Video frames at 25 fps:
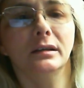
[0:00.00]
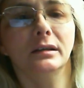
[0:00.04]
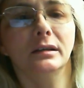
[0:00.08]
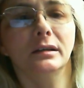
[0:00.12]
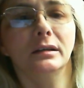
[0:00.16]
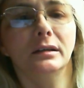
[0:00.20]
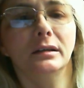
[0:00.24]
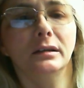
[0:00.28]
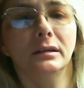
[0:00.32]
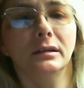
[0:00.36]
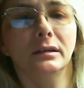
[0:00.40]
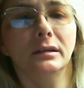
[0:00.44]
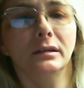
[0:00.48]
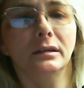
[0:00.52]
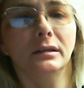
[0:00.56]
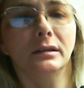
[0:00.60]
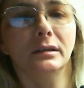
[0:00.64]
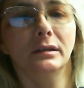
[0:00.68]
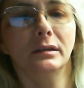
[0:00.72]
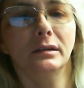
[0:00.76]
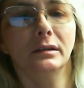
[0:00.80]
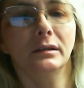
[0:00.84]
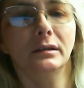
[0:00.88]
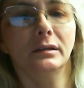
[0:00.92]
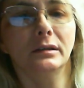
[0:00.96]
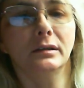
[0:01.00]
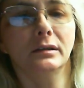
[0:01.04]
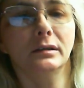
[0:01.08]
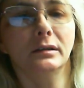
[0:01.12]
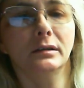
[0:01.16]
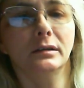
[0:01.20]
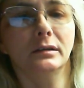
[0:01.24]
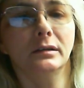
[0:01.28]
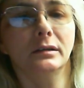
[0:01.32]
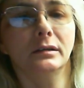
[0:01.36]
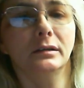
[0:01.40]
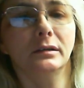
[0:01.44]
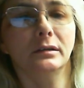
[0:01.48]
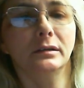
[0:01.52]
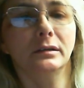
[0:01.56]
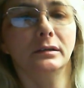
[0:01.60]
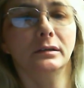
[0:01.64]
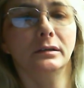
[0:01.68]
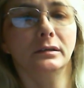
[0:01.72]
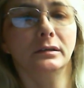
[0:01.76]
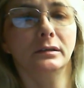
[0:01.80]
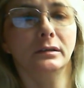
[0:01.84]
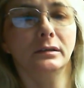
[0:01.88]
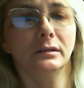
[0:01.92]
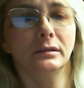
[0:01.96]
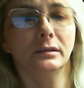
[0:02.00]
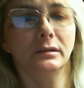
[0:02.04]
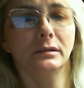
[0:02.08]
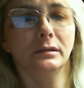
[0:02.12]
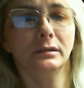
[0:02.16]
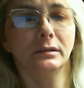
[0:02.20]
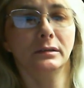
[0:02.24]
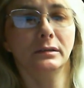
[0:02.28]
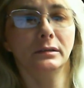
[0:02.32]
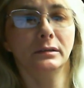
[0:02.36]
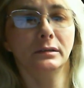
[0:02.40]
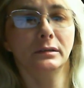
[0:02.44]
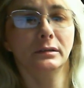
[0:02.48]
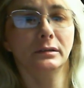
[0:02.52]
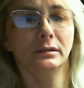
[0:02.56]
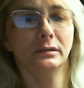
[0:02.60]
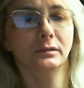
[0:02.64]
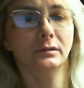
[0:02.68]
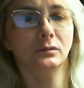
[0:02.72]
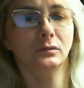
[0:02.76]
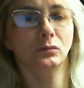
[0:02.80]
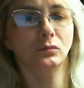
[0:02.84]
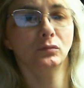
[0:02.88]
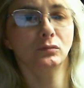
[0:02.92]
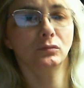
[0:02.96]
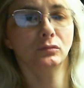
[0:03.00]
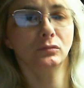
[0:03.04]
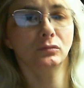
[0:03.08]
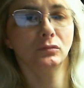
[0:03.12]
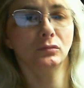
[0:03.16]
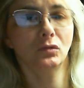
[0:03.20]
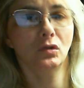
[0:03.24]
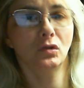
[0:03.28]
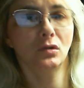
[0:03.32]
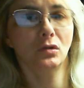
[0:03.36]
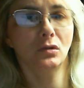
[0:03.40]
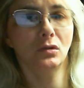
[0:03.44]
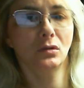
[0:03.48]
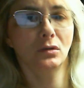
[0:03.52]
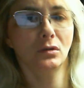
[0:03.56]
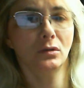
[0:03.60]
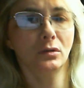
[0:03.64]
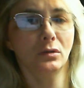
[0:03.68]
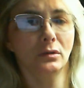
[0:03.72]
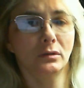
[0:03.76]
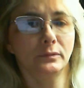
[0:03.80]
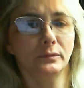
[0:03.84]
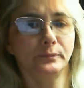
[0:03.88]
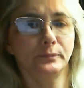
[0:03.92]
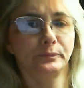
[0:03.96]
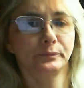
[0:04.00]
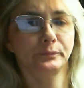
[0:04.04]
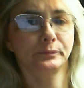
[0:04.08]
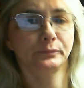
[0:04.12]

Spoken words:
(silence)